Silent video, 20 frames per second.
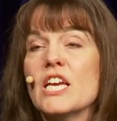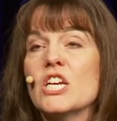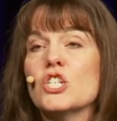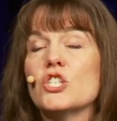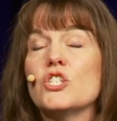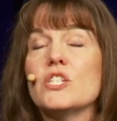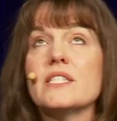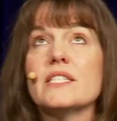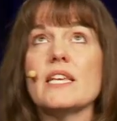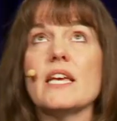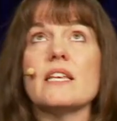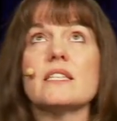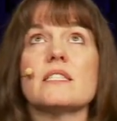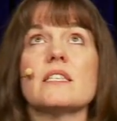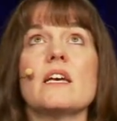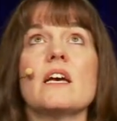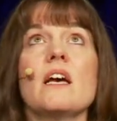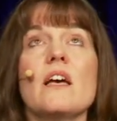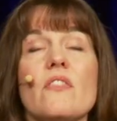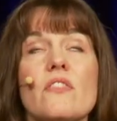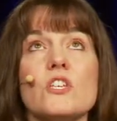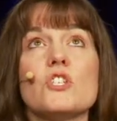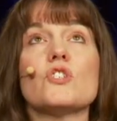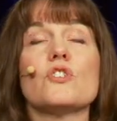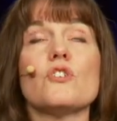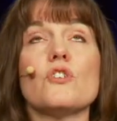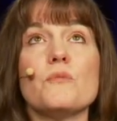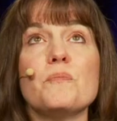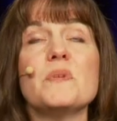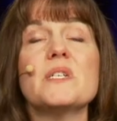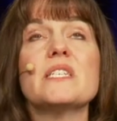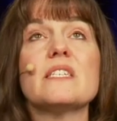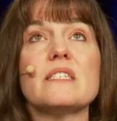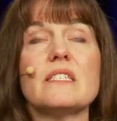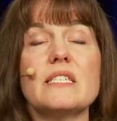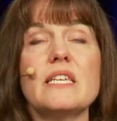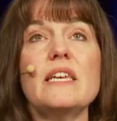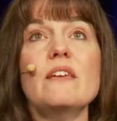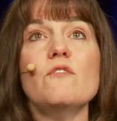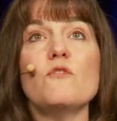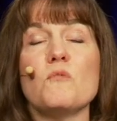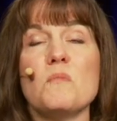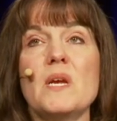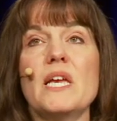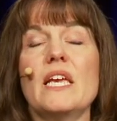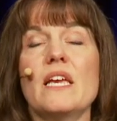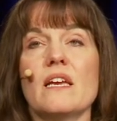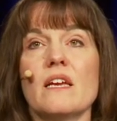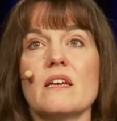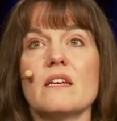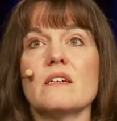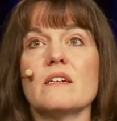She says, the serpent deceived me,